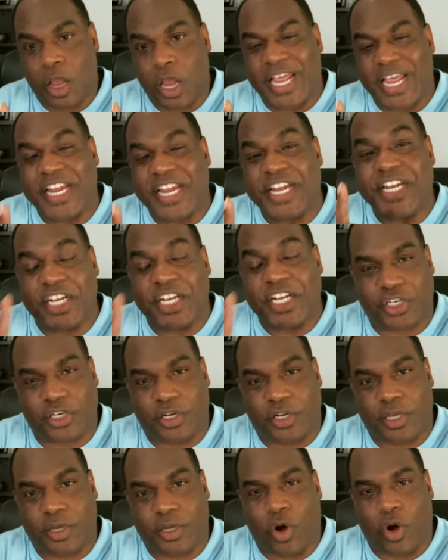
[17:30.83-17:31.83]

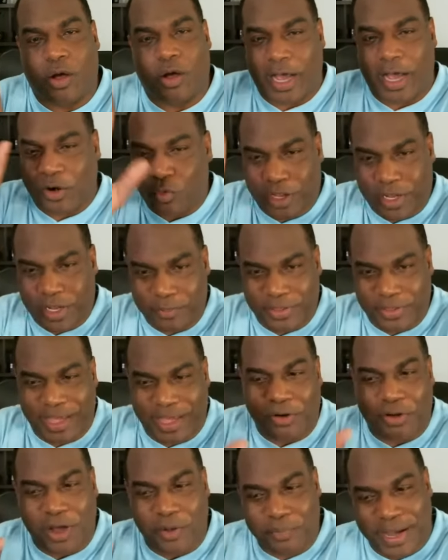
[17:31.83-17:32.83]
Initially, well, I don't want to come to
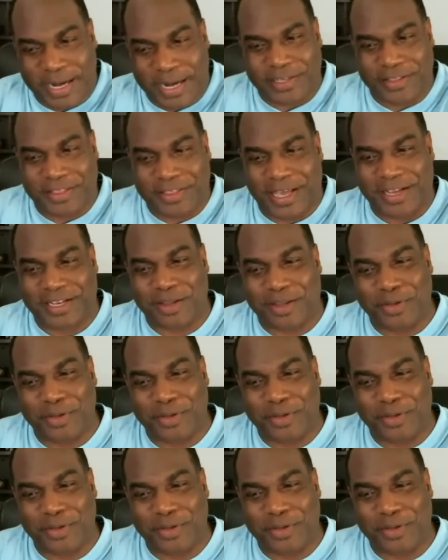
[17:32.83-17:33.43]
that. I'll come back to that.